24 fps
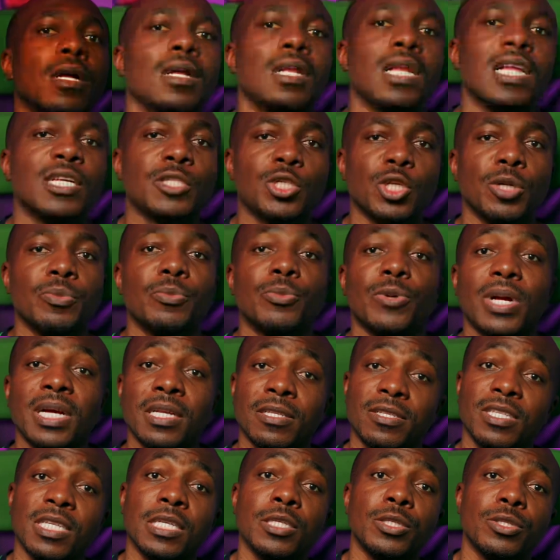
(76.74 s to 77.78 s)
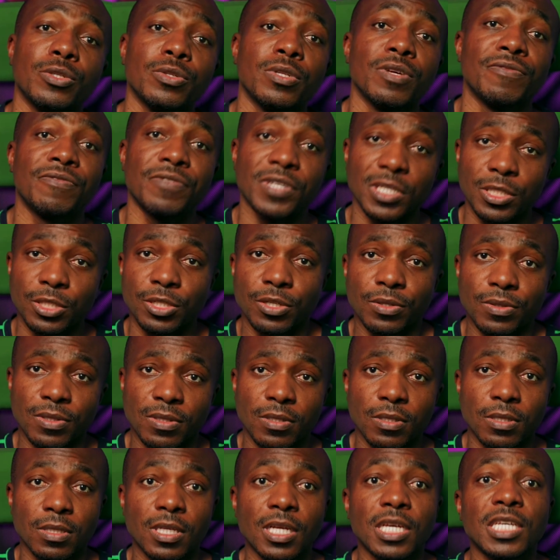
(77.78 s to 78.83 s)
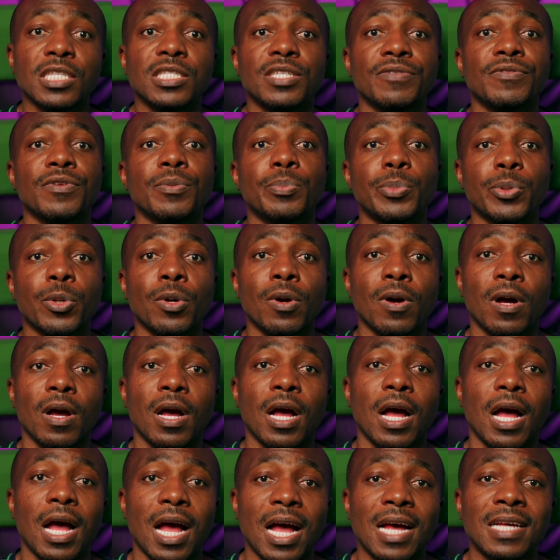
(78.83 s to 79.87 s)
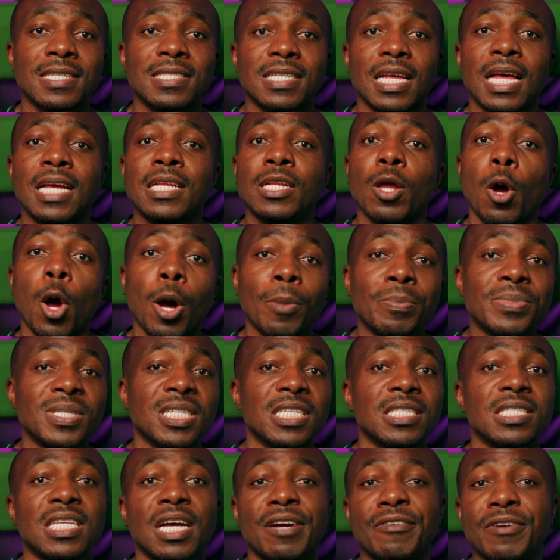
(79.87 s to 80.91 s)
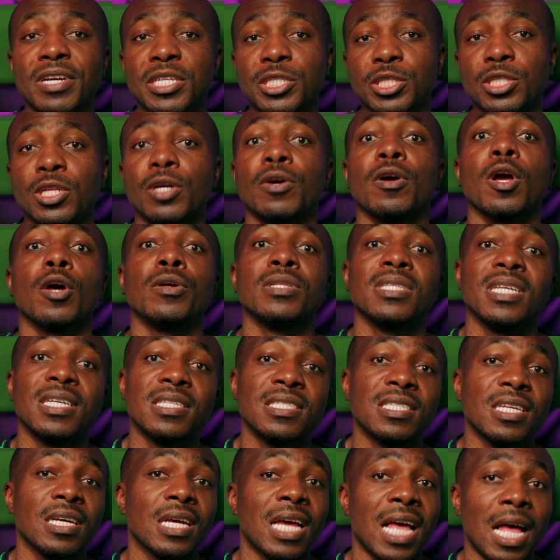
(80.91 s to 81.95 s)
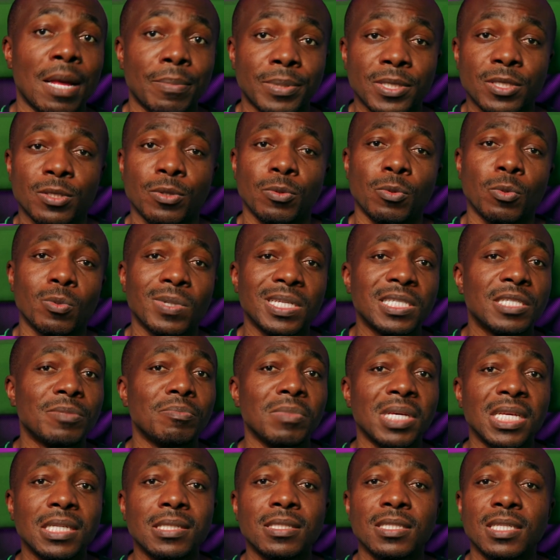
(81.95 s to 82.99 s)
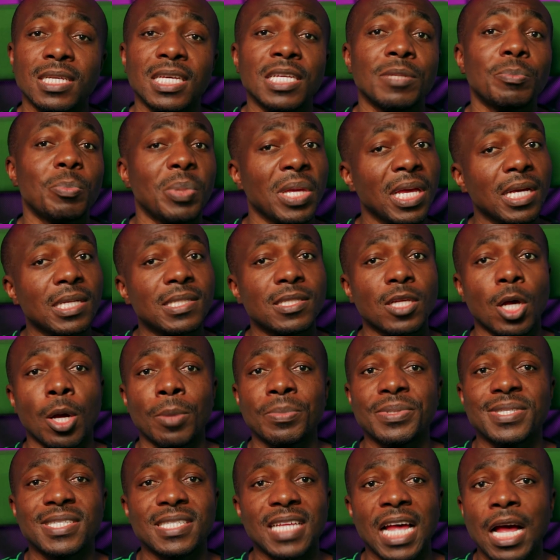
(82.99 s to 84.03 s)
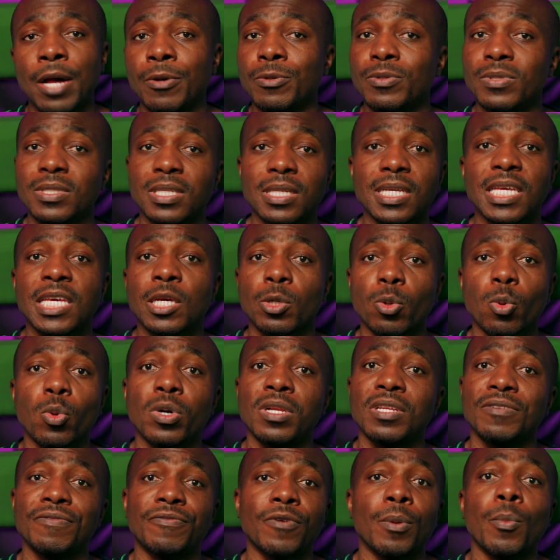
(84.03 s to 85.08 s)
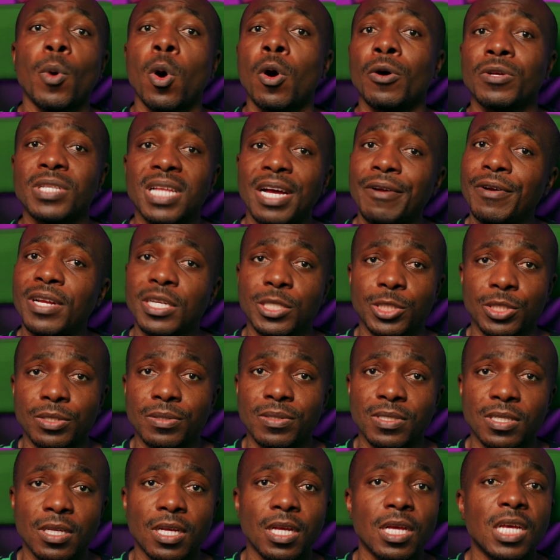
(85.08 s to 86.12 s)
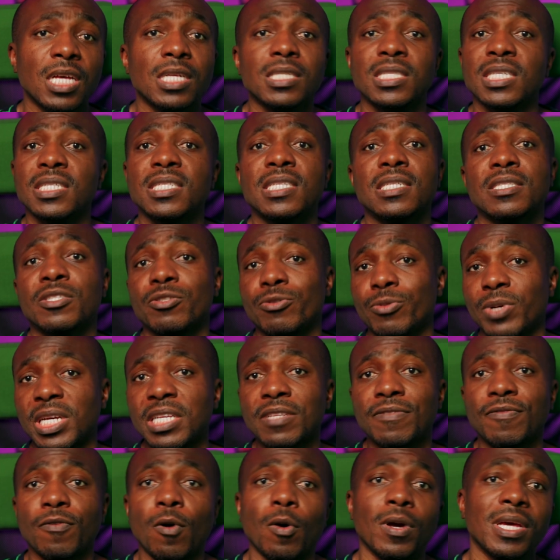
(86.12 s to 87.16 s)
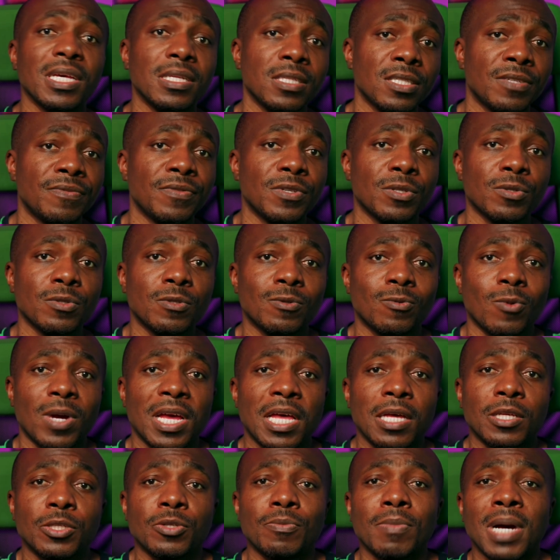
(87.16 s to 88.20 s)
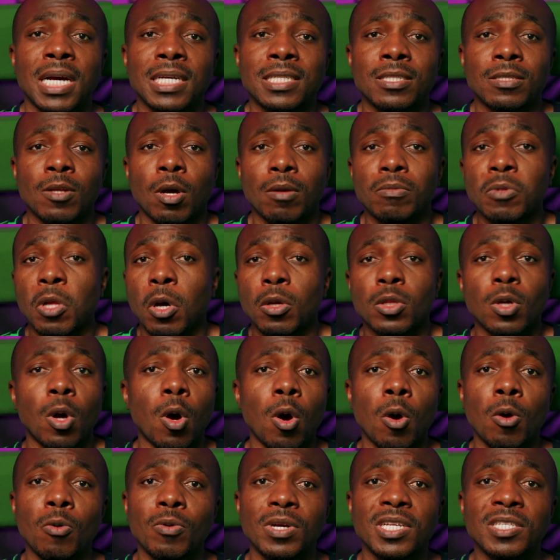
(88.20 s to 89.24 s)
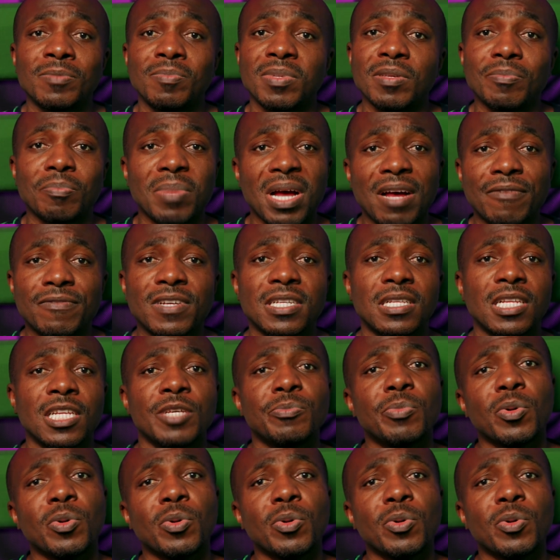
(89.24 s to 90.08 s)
Let's jump right into the features. The Interview Pro has an omnidirectional condenser capsule, which means it picks up sound equally from all directions. This is great for interviews where you might not always be perfectly